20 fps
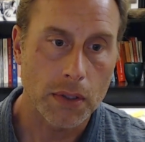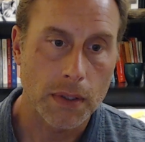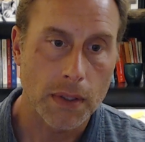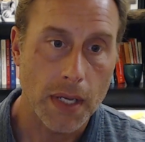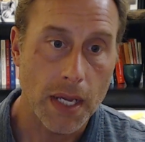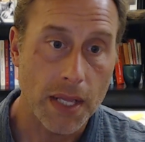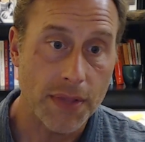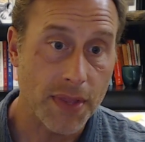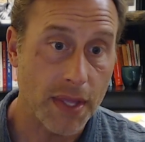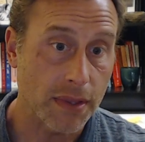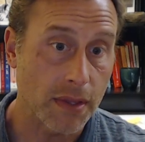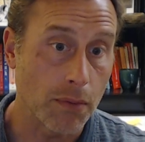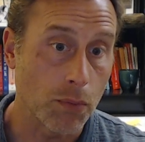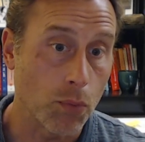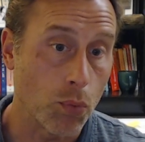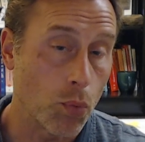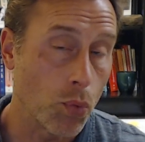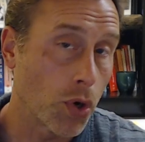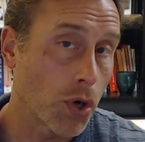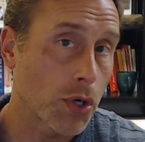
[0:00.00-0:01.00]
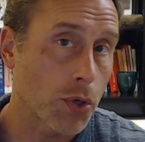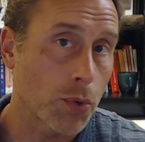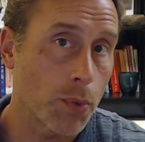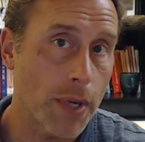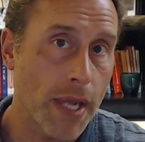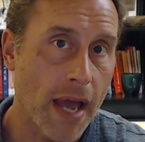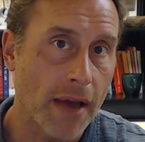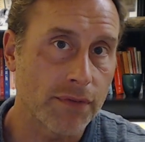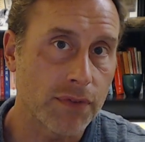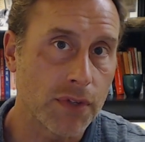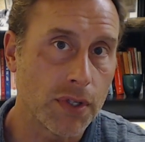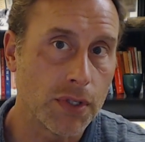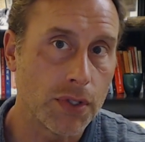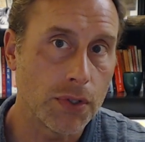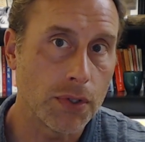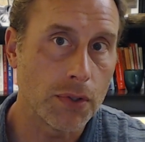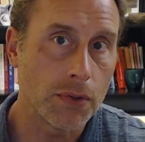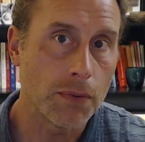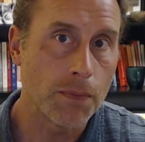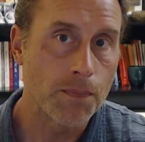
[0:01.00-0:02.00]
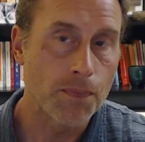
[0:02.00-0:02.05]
and that the work we have to do